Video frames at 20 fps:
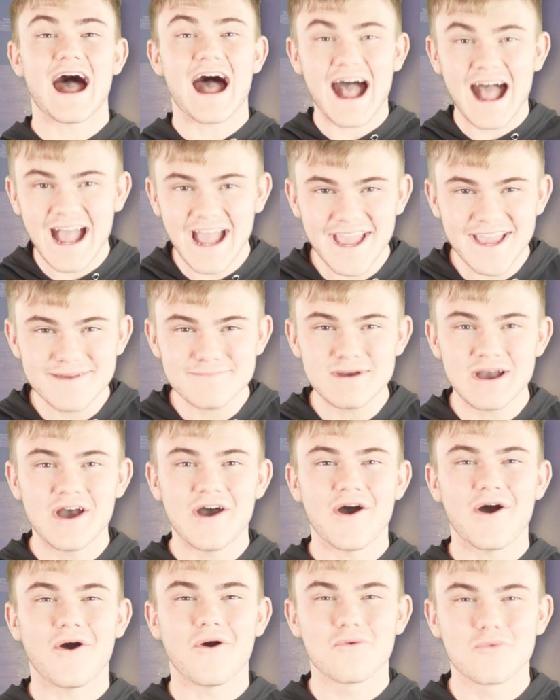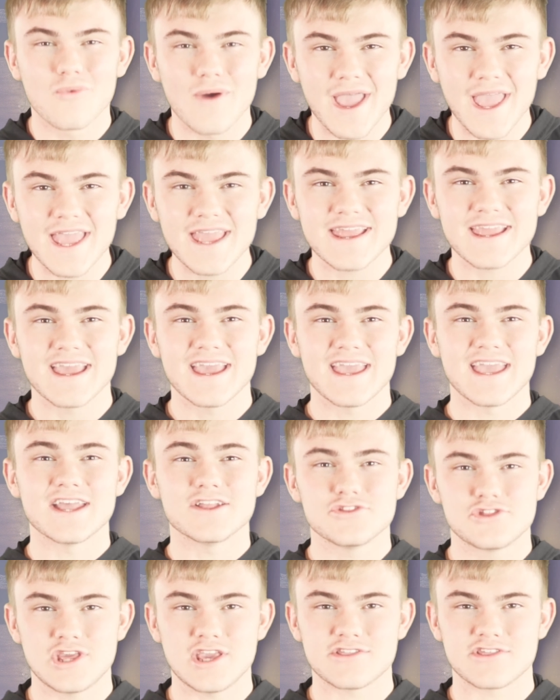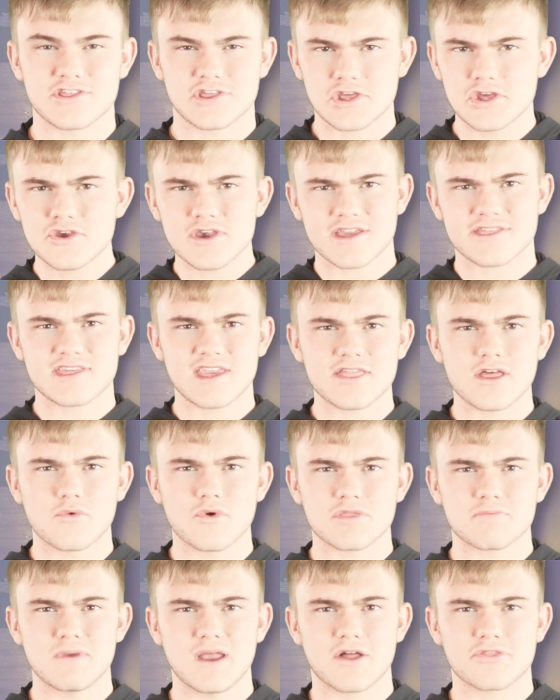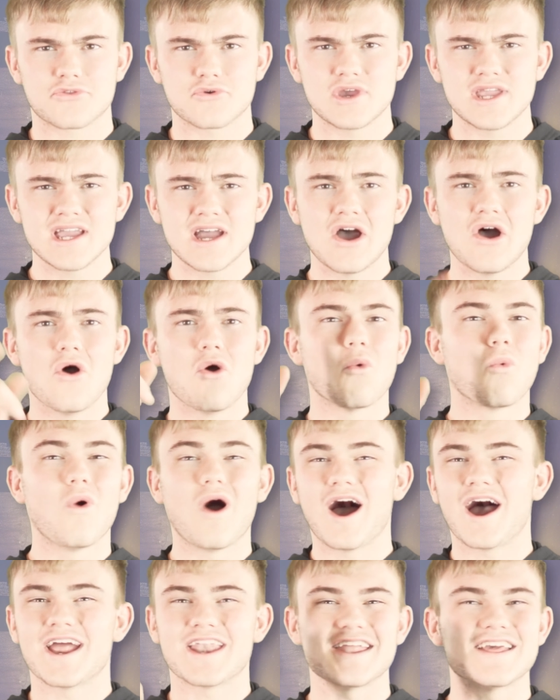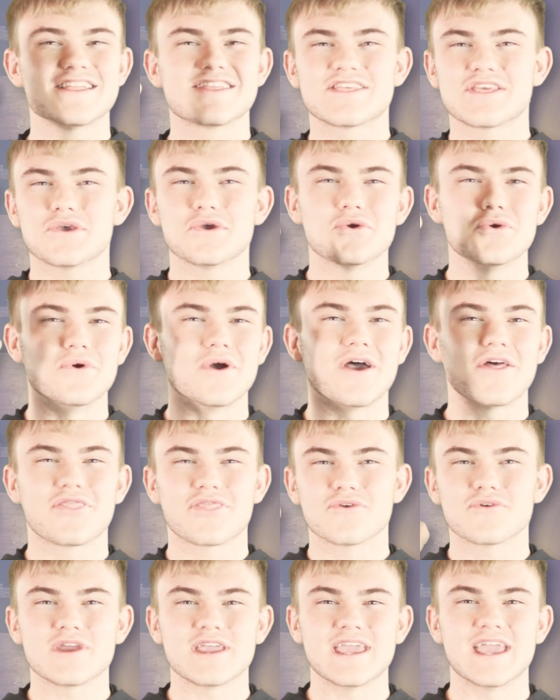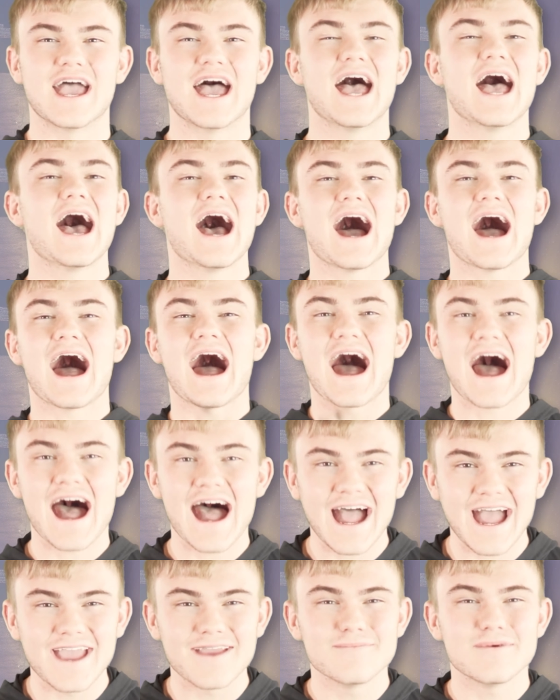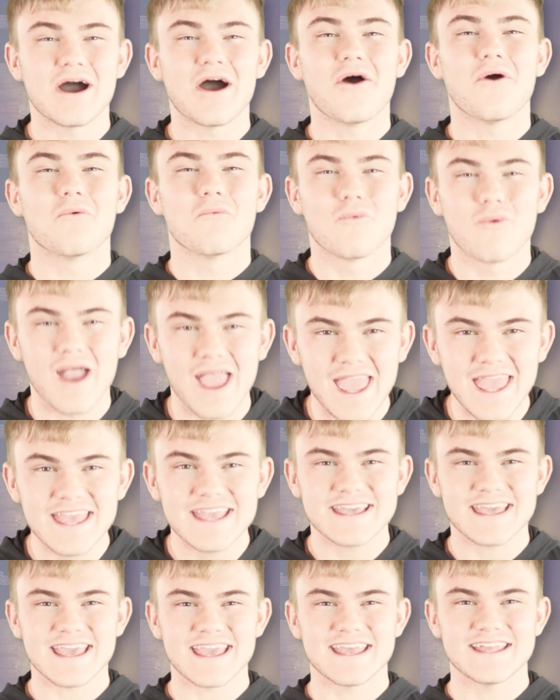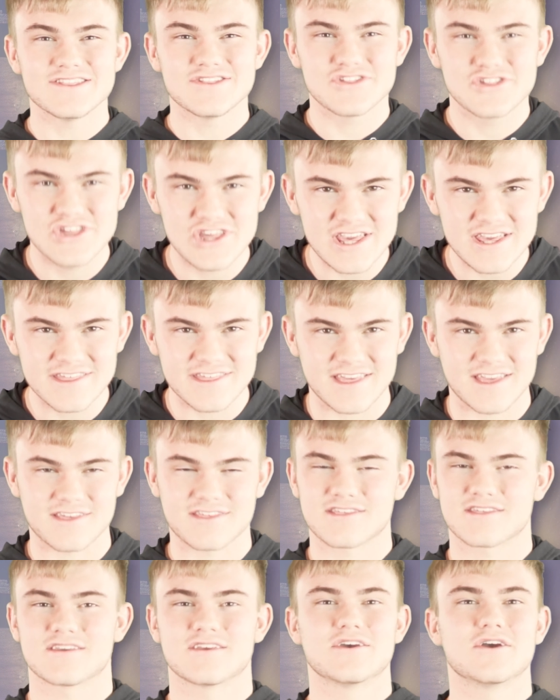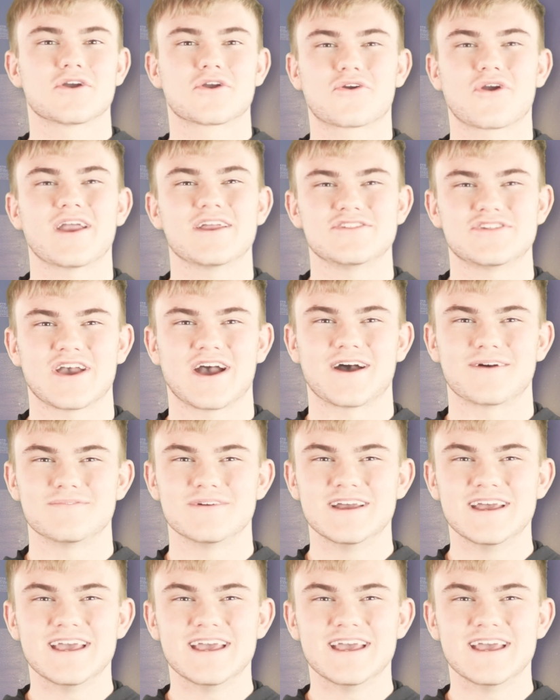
I'm awake in Jesus. Can you guys say that with me on three? One, two, three. I'm awake in Jesus. Great job.